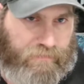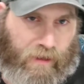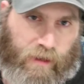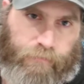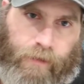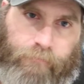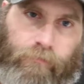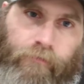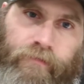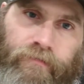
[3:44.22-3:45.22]
talk about
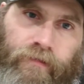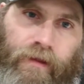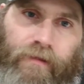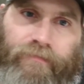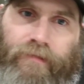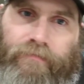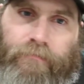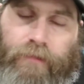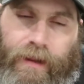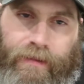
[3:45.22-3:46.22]
previously a
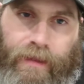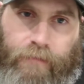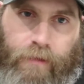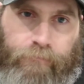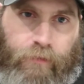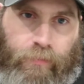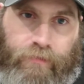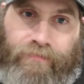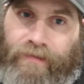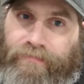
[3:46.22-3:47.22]
system that I came up with
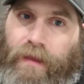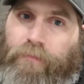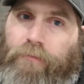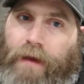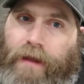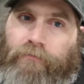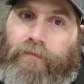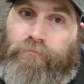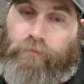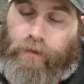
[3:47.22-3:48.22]
that does keep the
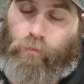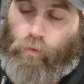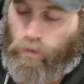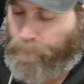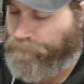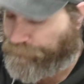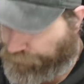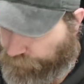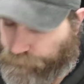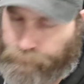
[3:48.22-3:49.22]
batteries pretty warm.
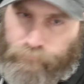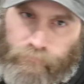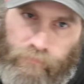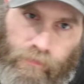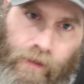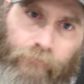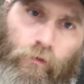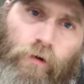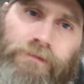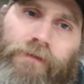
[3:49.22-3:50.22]
Of
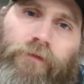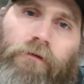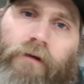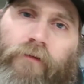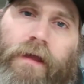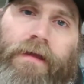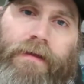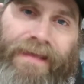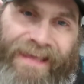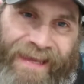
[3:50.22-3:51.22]
course, if you have
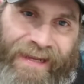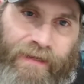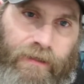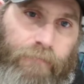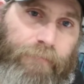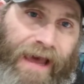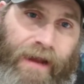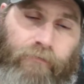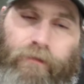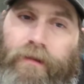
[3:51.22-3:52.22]
heated
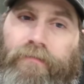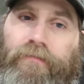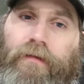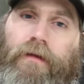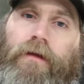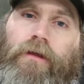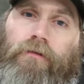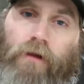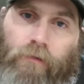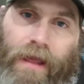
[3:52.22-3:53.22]
batteries,
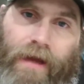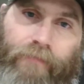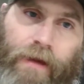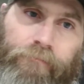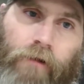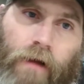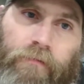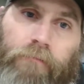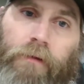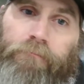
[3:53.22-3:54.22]
you don't have that
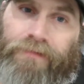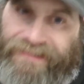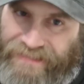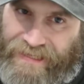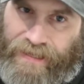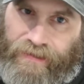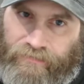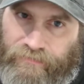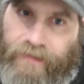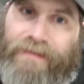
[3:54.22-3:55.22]
problem, but
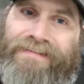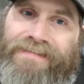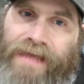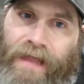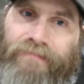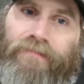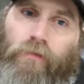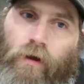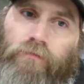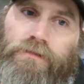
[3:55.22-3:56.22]
please
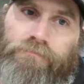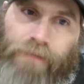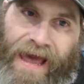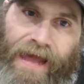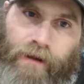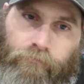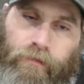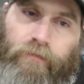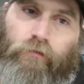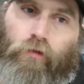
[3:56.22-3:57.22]
test those
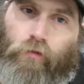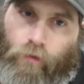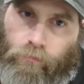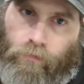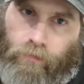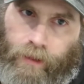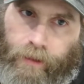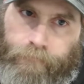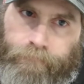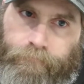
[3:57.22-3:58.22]
batteries thoroughly